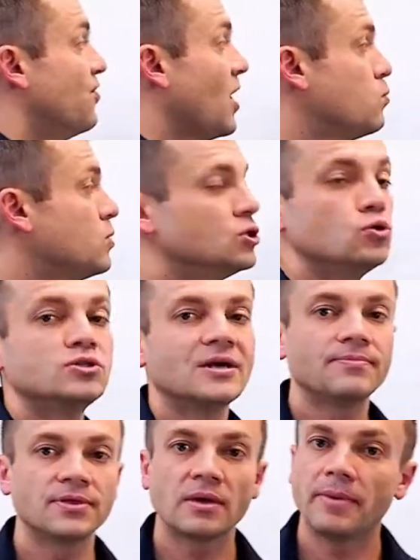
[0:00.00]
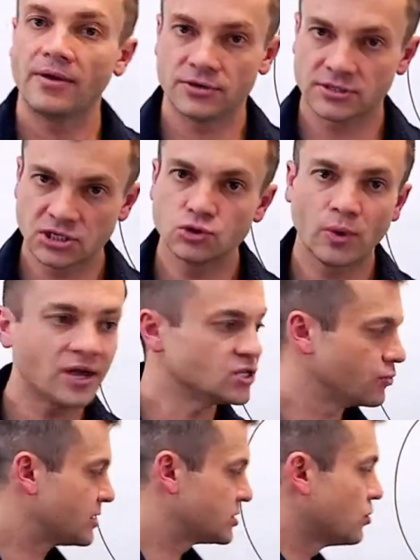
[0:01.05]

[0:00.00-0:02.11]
they will do something about their situation, right?